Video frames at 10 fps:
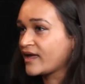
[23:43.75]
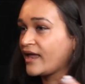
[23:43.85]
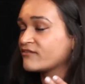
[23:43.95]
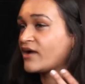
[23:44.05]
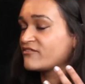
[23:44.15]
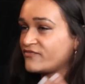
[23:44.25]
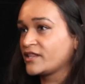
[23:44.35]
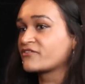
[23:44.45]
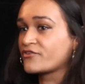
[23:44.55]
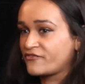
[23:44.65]
And I feel
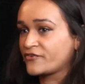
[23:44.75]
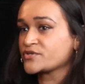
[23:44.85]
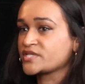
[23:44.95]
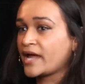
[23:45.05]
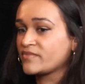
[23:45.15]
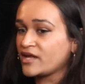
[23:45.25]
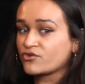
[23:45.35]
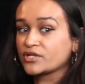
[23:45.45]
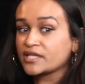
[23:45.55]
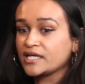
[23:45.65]
like for the first time they
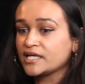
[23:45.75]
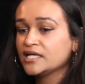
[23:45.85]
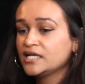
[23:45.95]
really